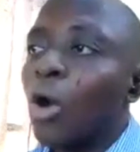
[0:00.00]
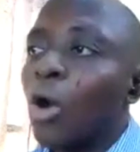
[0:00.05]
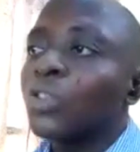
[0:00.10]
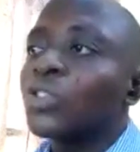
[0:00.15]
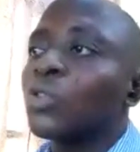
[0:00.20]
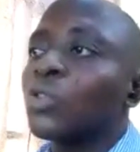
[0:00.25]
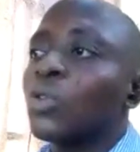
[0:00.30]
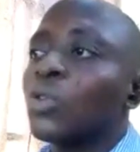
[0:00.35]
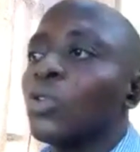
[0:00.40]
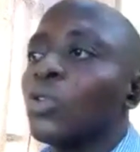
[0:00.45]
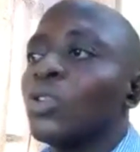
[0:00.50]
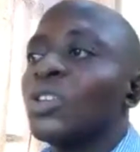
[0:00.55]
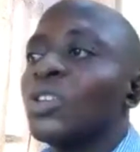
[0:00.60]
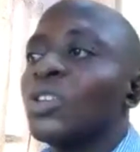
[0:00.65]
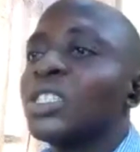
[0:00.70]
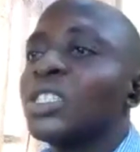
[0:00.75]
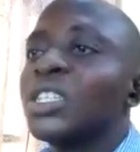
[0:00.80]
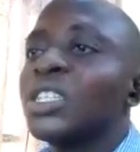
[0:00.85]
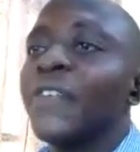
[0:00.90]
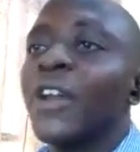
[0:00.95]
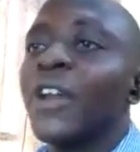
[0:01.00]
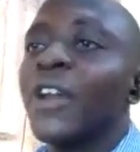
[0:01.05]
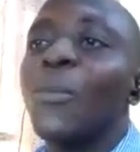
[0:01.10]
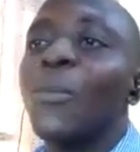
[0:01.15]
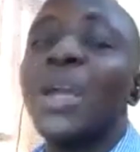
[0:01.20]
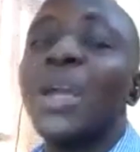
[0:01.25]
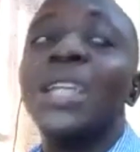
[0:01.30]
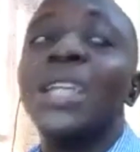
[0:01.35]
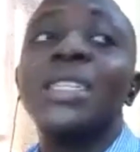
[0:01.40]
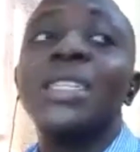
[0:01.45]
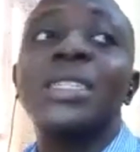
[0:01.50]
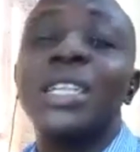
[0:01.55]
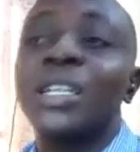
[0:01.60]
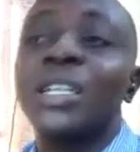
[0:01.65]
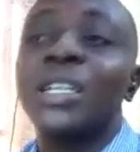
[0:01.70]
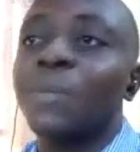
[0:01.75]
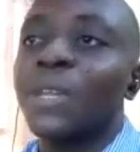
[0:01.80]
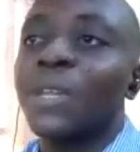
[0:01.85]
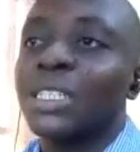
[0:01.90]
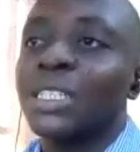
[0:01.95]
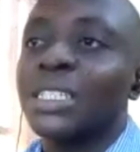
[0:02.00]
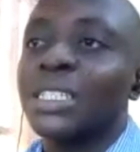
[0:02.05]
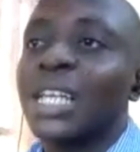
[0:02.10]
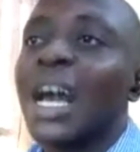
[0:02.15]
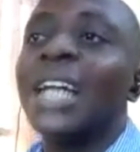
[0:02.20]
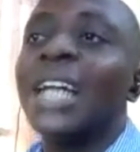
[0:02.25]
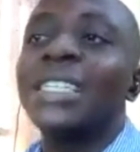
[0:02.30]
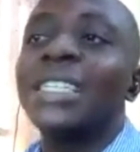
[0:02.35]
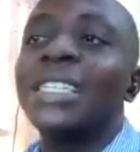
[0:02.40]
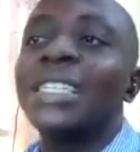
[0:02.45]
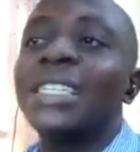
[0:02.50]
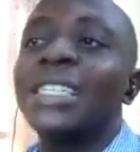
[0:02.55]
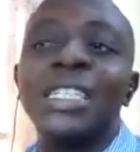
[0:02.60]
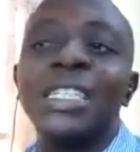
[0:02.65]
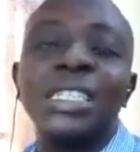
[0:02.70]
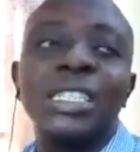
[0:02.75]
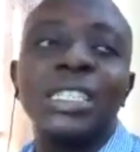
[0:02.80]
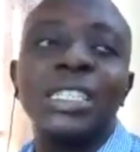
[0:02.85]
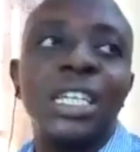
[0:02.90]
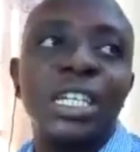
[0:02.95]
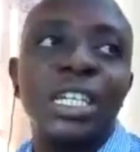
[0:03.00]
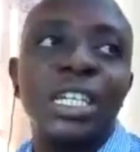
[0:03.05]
Also, development takes place at any